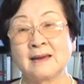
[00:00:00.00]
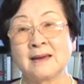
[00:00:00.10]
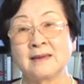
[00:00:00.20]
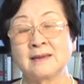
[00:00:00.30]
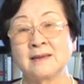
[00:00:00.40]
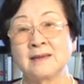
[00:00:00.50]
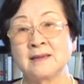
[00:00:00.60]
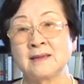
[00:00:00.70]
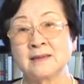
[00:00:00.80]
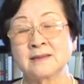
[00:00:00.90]
And
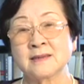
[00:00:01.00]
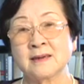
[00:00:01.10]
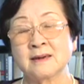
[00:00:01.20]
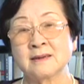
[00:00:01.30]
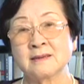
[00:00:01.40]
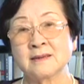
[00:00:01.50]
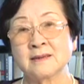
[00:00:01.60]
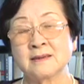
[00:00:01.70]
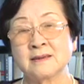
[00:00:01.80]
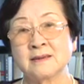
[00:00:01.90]
he does
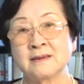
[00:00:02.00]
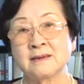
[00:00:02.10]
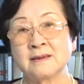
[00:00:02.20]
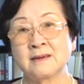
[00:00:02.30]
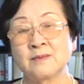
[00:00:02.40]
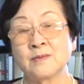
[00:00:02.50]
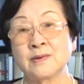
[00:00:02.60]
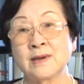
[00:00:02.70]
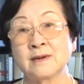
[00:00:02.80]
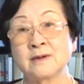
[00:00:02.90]
not
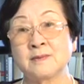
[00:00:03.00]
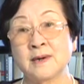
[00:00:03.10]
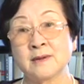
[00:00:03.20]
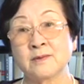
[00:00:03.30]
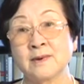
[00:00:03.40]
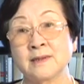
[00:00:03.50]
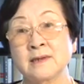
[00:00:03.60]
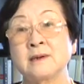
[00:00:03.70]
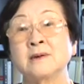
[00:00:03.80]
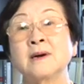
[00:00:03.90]
brag about what
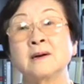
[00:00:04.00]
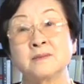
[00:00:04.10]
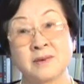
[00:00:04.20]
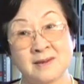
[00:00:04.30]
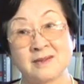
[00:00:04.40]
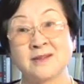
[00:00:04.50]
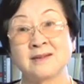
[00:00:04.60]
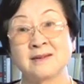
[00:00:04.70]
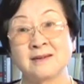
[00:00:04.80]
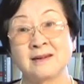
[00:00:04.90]
he accomplished.